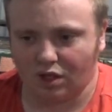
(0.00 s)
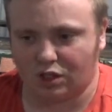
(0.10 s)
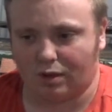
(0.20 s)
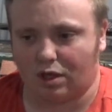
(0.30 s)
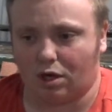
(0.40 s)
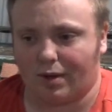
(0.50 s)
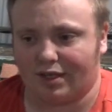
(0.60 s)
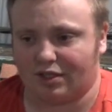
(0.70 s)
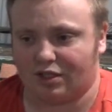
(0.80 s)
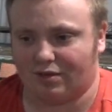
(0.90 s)
So I can't
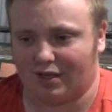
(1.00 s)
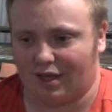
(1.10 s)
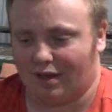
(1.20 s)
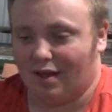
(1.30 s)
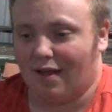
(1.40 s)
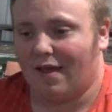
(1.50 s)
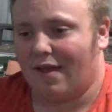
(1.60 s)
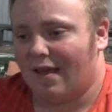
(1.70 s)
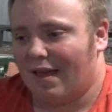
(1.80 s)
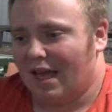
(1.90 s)
wait to do that.
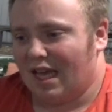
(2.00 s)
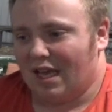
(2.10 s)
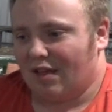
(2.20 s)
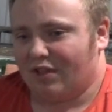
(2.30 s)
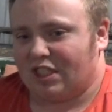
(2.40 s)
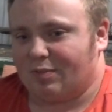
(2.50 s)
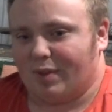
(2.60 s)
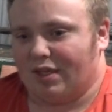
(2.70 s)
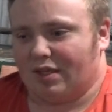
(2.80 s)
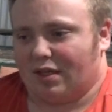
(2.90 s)
This has
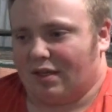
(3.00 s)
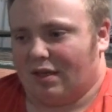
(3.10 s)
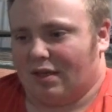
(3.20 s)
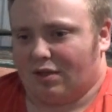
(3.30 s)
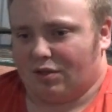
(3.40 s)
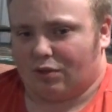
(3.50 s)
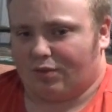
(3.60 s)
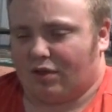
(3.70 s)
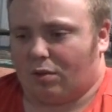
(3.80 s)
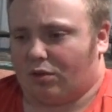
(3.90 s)
been
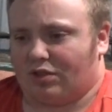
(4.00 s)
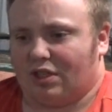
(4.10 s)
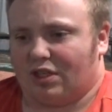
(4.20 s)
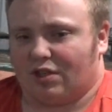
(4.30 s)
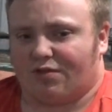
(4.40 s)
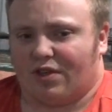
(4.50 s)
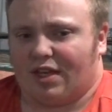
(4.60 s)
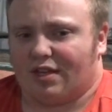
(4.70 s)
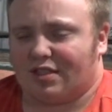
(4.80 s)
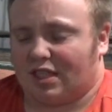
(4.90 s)
something I wanted to do for
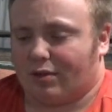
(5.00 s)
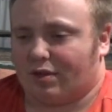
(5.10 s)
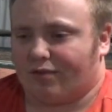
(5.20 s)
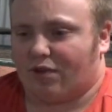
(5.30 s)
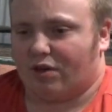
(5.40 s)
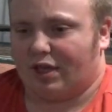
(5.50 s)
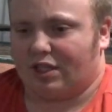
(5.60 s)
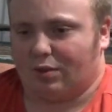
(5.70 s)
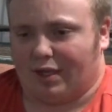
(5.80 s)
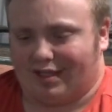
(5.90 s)
years and now I can finally
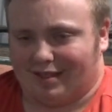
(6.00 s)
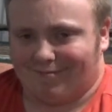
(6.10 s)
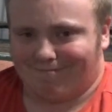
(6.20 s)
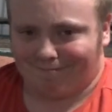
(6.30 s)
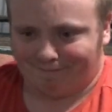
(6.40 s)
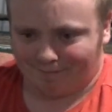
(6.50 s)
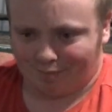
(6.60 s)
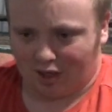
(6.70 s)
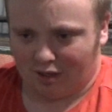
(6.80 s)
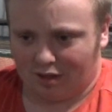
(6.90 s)
do it.
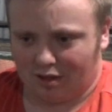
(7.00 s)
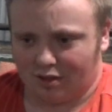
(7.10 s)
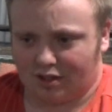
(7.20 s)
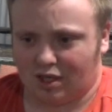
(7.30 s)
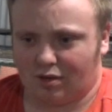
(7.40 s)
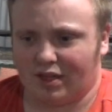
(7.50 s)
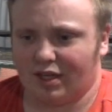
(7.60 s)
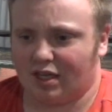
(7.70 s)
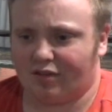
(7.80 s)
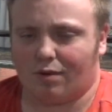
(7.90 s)
So
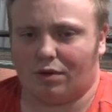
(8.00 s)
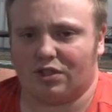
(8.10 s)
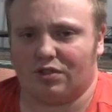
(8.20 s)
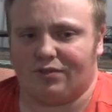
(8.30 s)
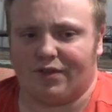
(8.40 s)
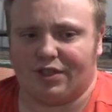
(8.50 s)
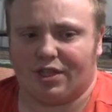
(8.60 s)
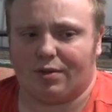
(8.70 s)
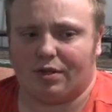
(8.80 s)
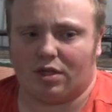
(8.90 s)
thank you for watching this
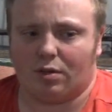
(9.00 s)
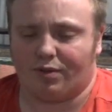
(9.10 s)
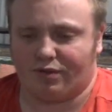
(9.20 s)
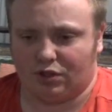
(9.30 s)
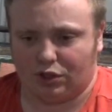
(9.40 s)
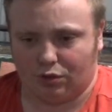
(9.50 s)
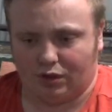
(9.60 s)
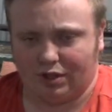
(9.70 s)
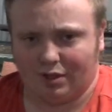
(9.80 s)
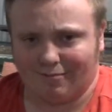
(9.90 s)
video and I hope you've
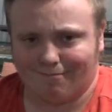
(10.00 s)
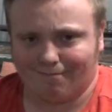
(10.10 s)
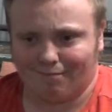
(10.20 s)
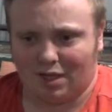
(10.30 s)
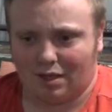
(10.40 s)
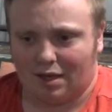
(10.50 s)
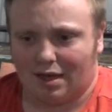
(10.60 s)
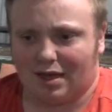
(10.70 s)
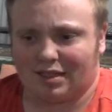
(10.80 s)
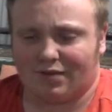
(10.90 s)
enjoyed.
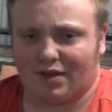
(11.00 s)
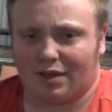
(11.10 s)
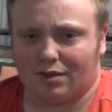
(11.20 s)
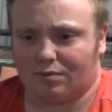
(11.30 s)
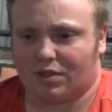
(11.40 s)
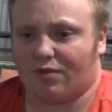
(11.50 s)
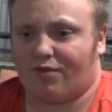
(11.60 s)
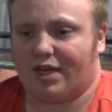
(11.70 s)
As ever, don't